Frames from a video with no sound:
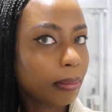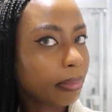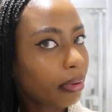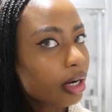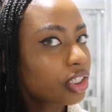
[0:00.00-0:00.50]

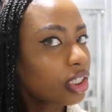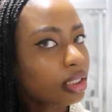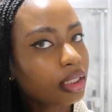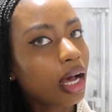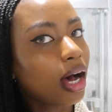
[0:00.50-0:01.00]
brush
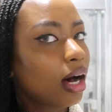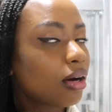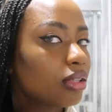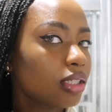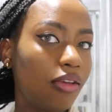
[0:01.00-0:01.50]
it
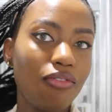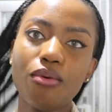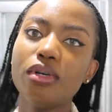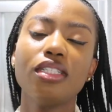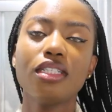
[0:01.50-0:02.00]
out. If
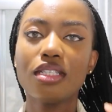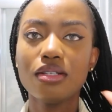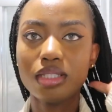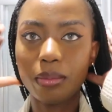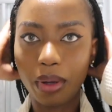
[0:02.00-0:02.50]
you want
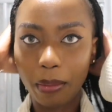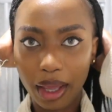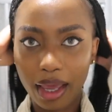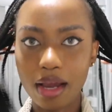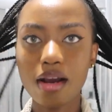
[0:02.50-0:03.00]
details about
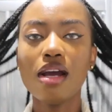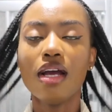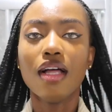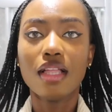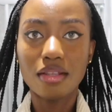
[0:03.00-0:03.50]
my hair,
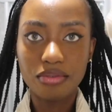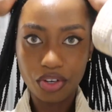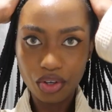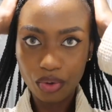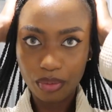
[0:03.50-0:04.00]
the
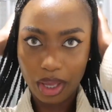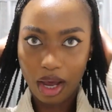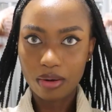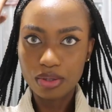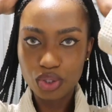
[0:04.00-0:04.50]
video will be
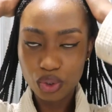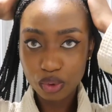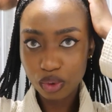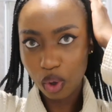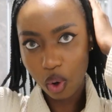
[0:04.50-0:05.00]
out soon,